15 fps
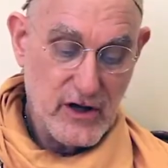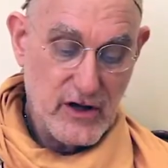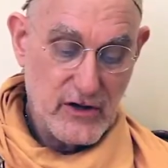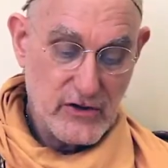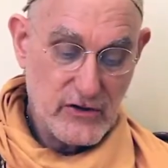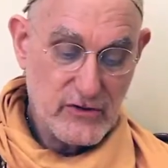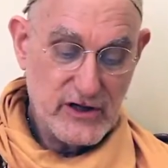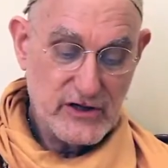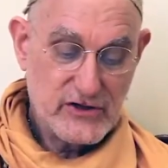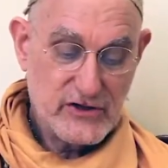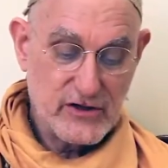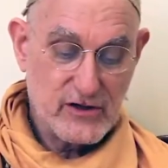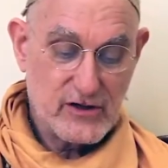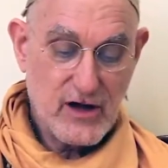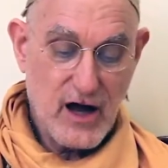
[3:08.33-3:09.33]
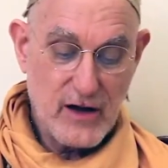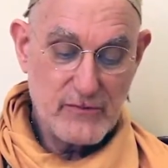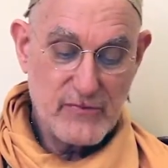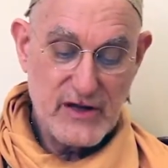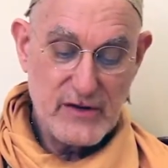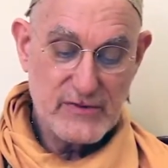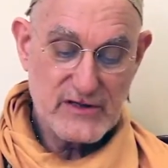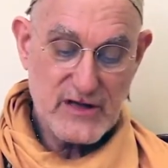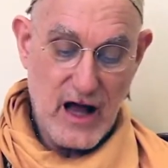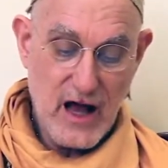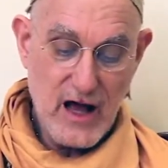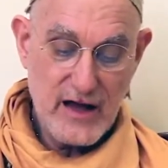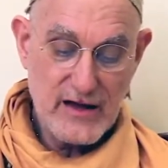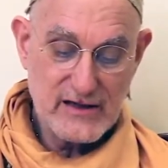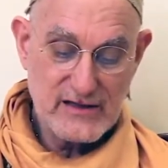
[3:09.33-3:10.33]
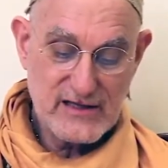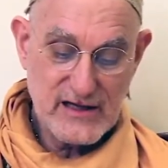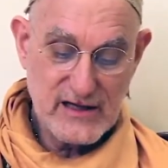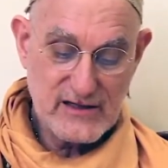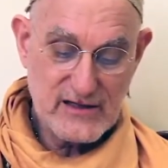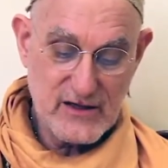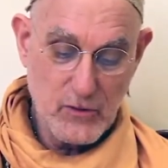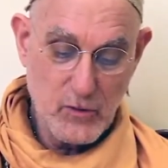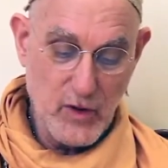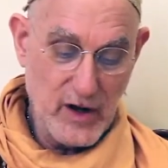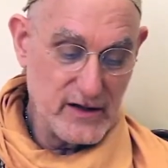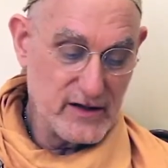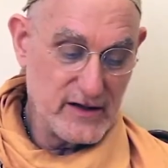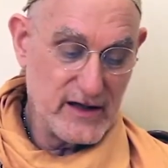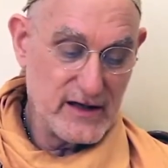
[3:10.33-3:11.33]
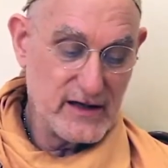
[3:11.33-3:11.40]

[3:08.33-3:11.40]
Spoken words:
Yudhishthira caught Bhima's eye and sensed at once